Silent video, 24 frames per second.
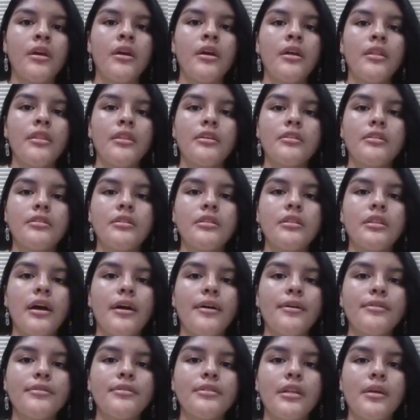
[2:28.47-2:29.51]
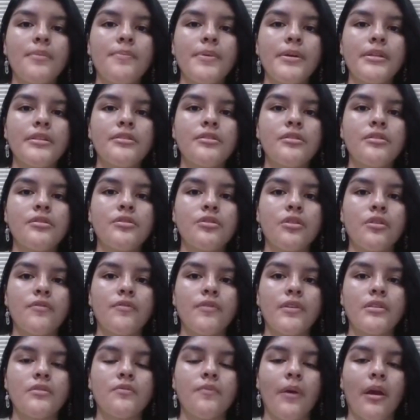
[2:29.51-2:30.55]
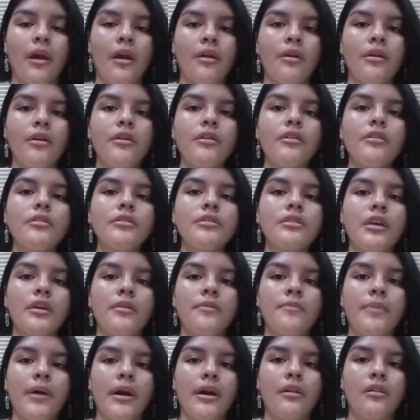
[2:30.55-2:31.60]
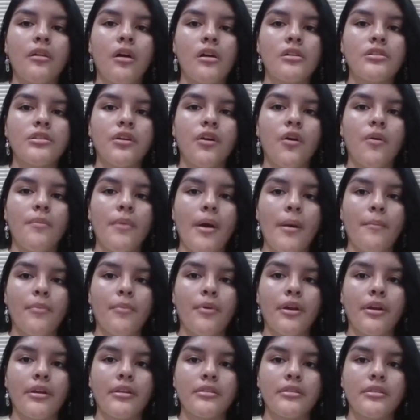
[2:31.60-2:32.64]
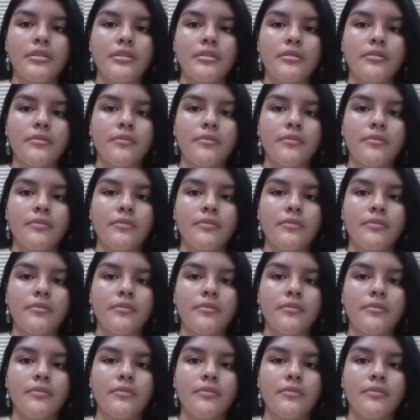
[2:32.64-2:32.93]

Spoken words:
This allows lipids to serve as barriers in biological membranes.